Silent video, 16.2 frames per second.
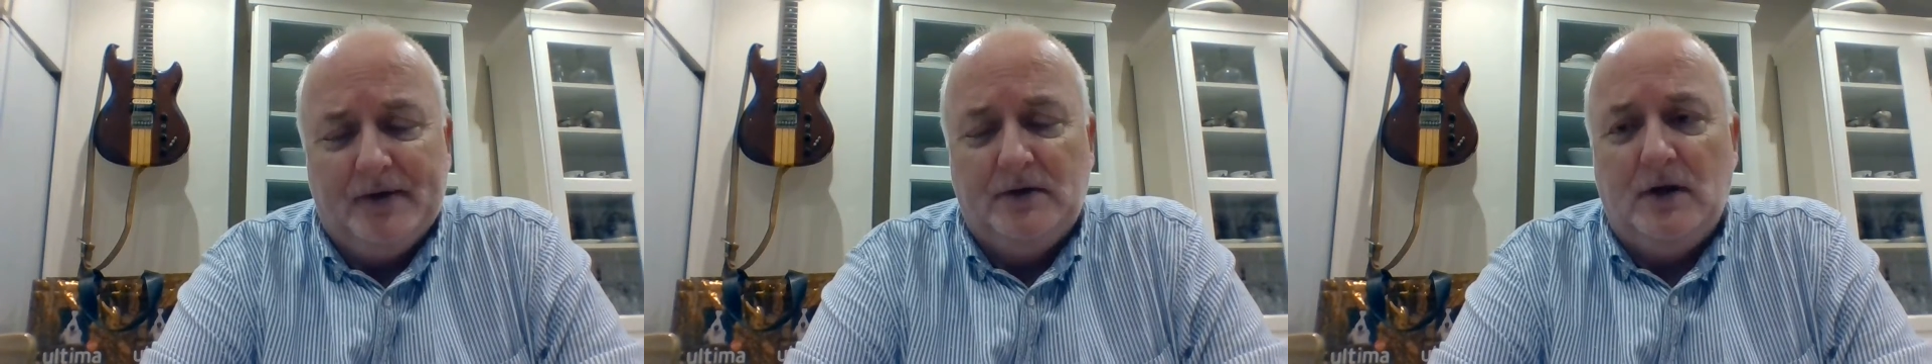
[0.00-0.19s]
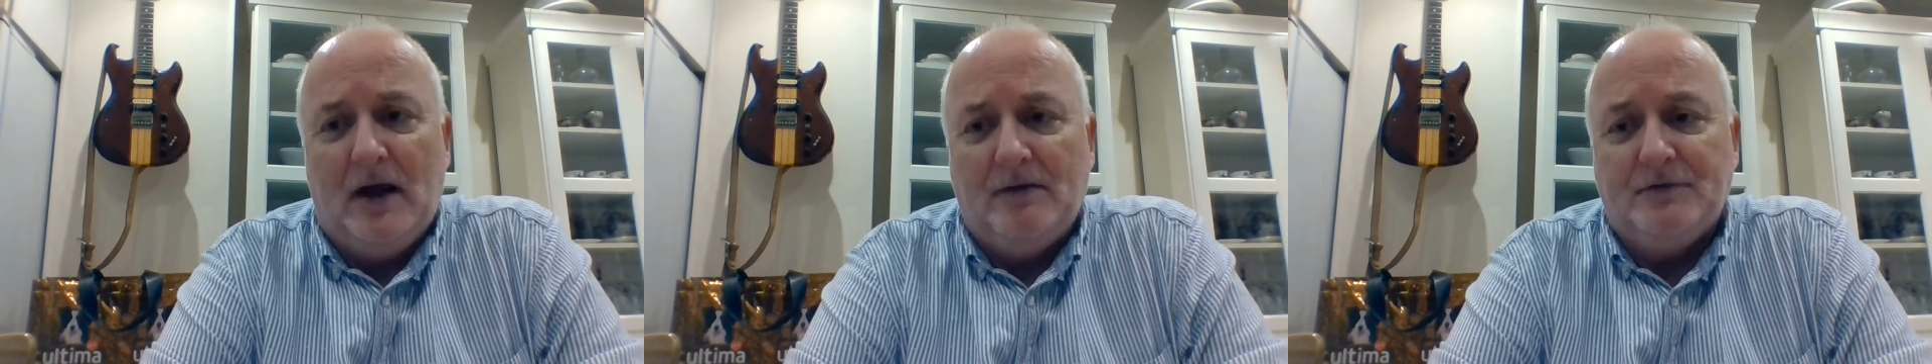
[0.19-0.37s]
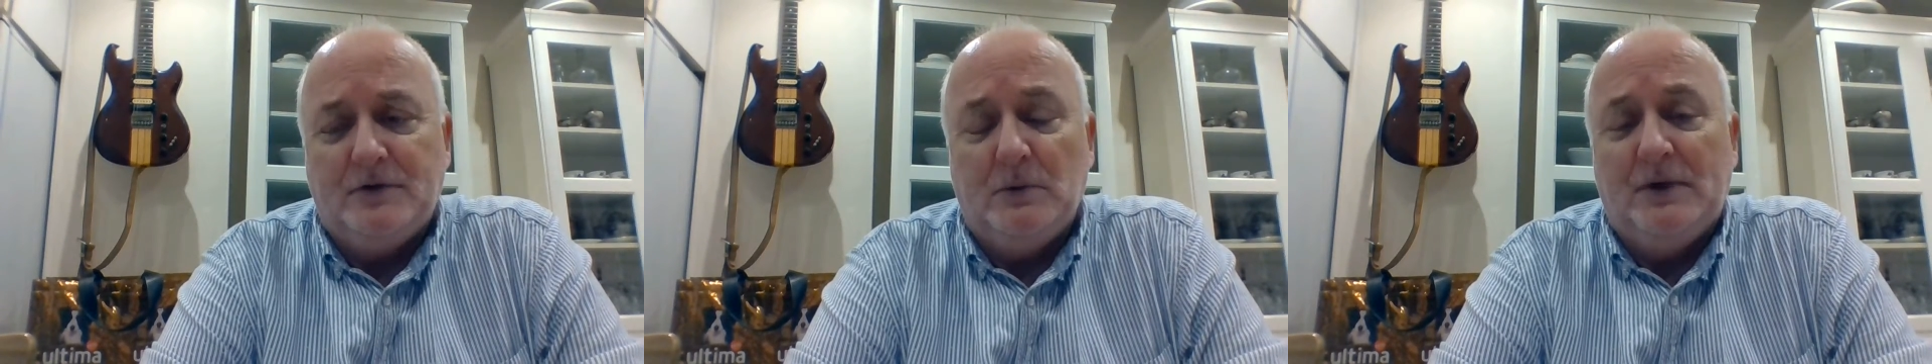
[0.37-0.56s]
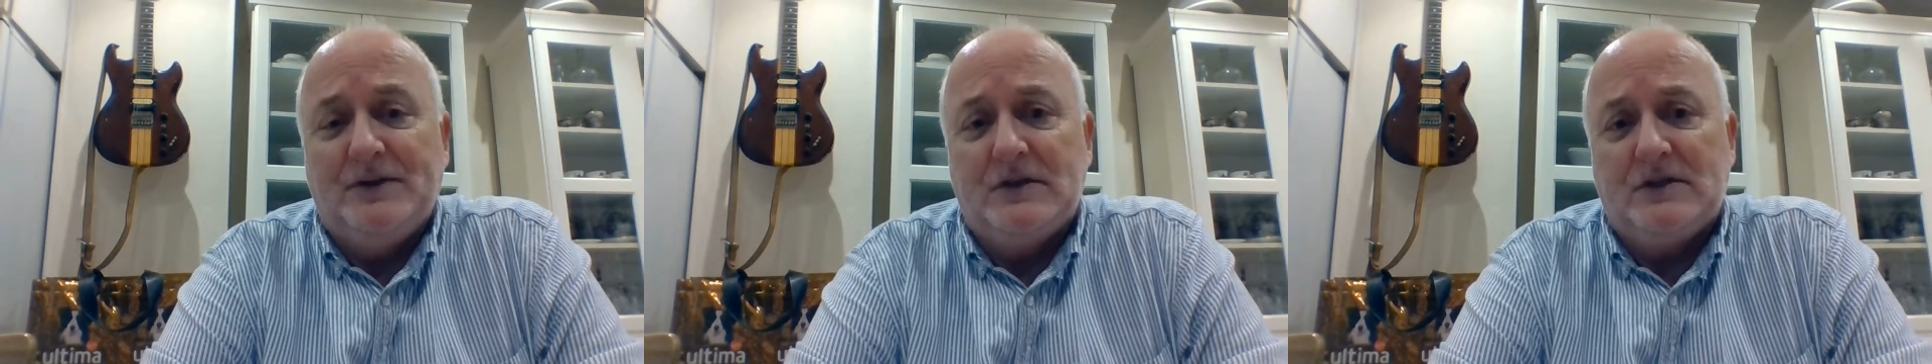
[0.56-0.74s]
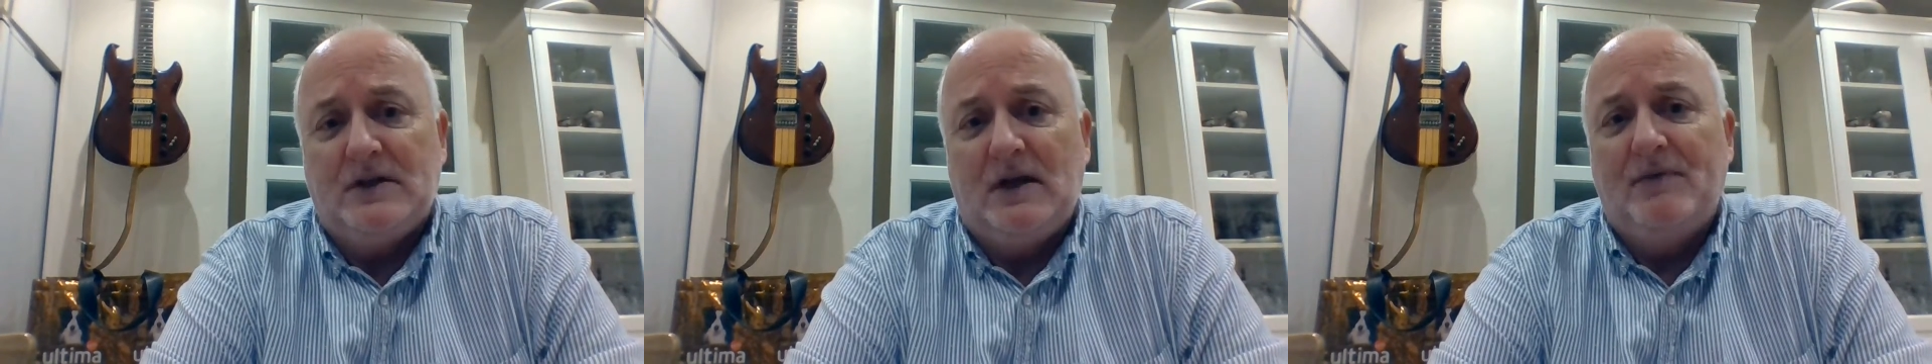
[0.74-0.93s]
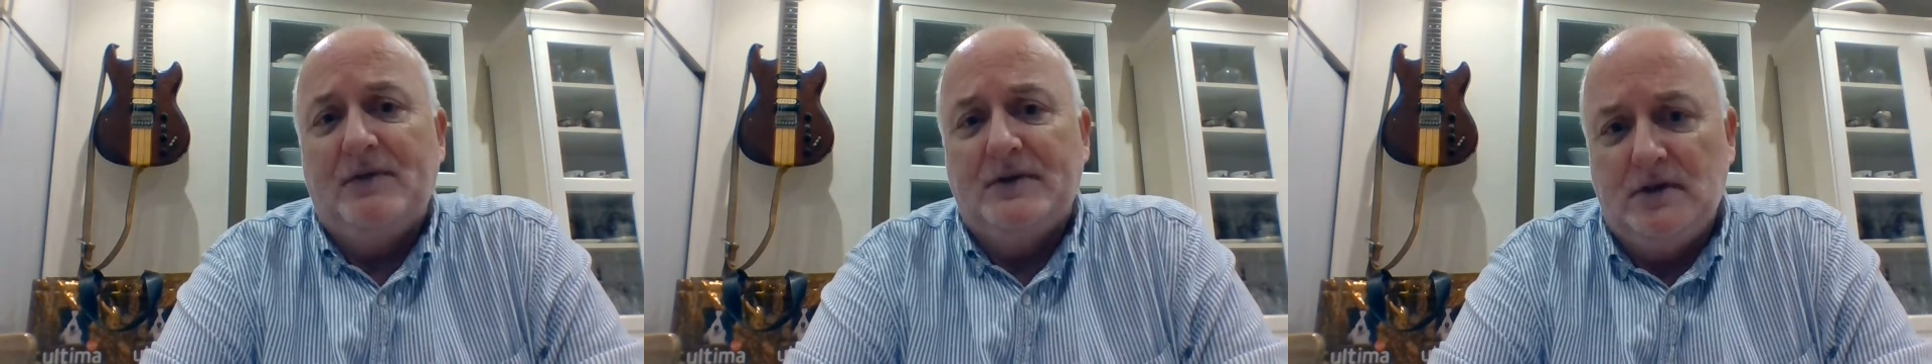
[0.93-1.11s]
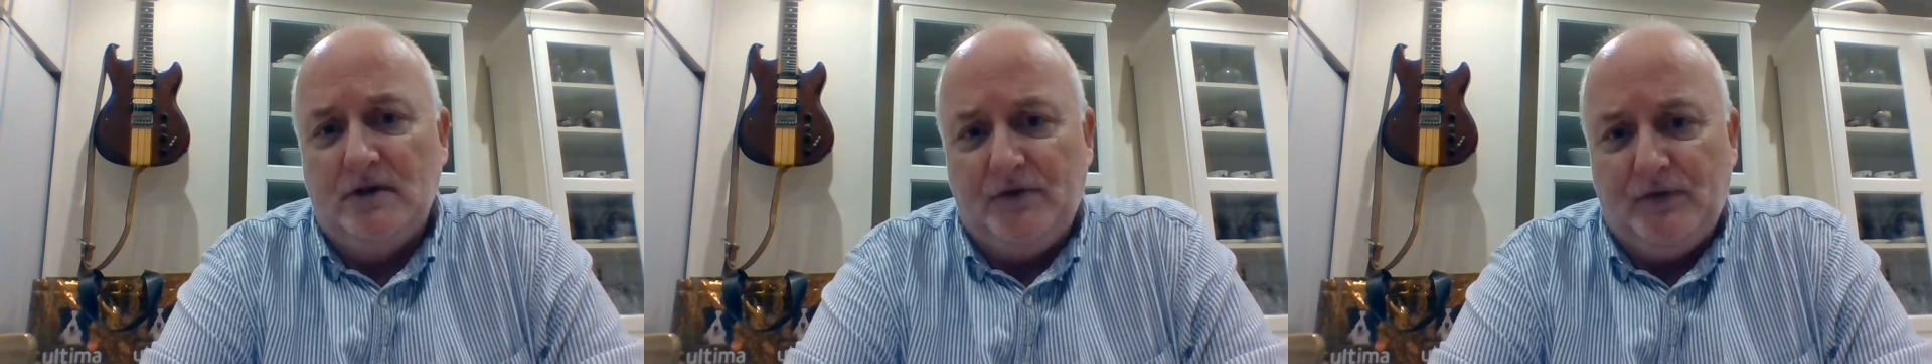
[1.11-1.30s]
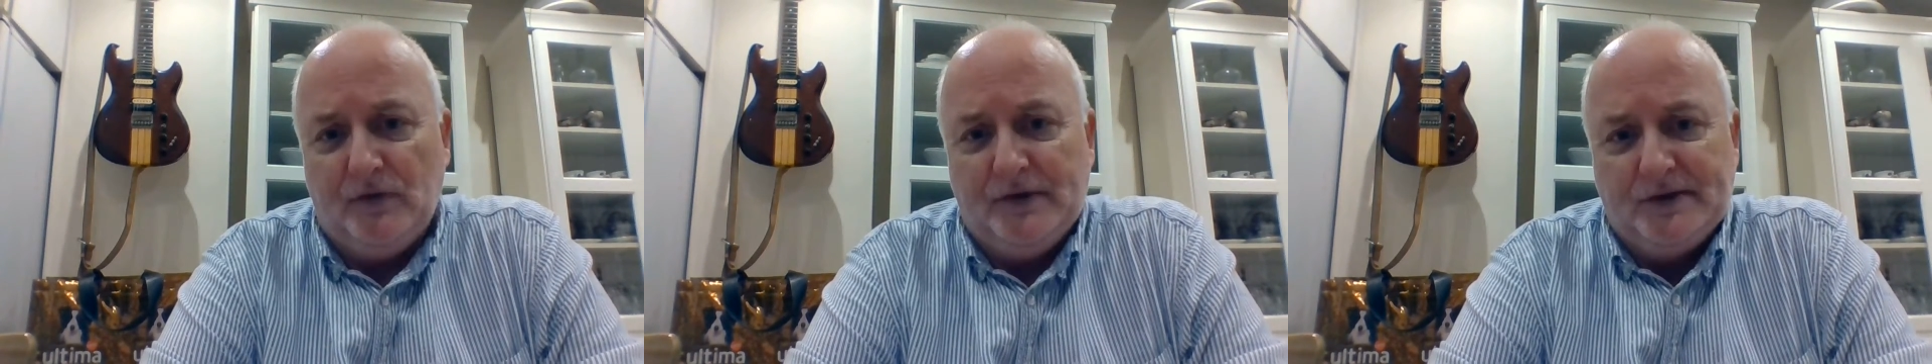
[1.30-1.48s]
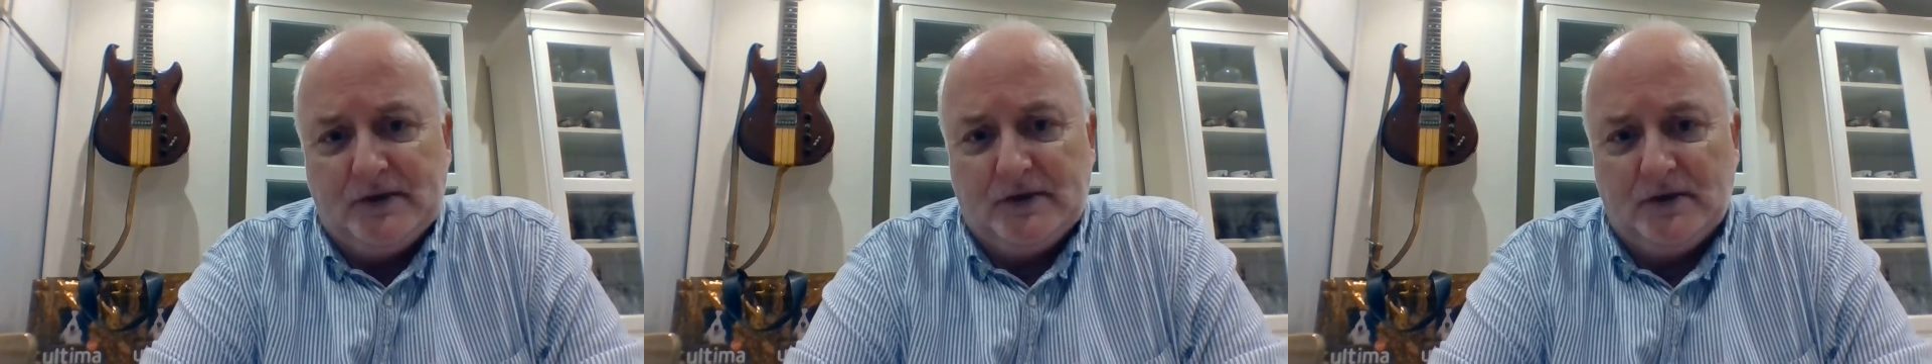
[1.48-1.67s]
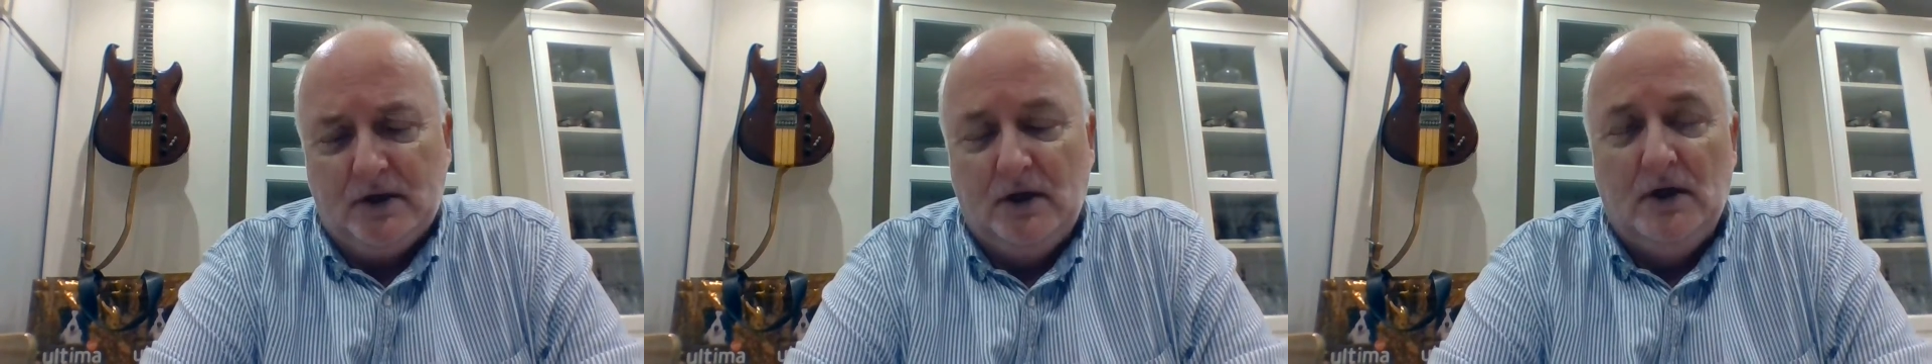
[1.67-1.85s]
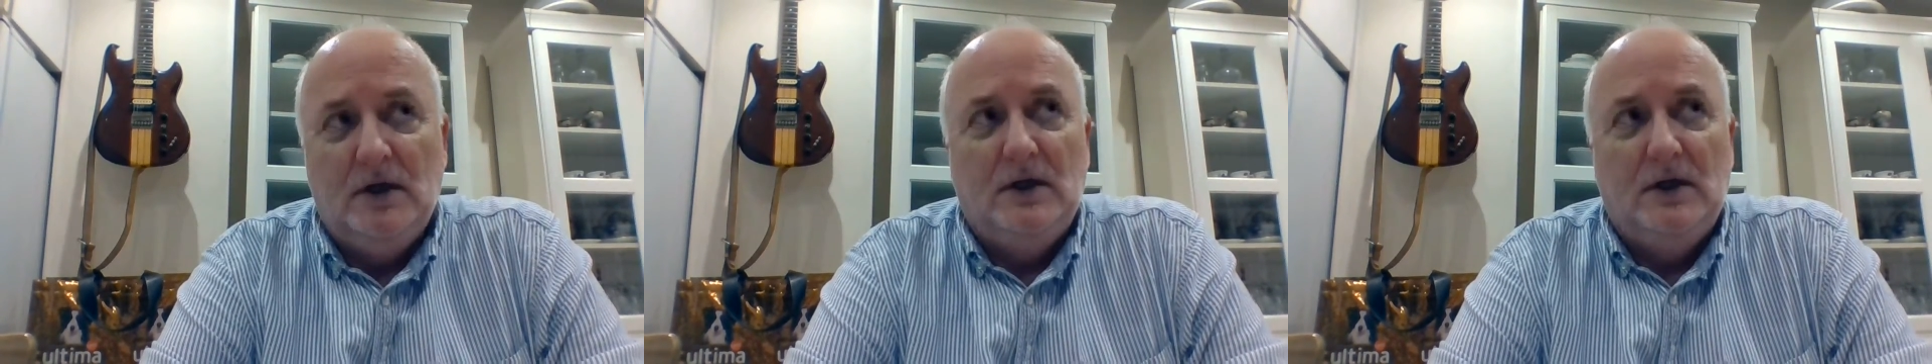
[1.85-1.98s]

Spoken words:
And you have to understand the difference,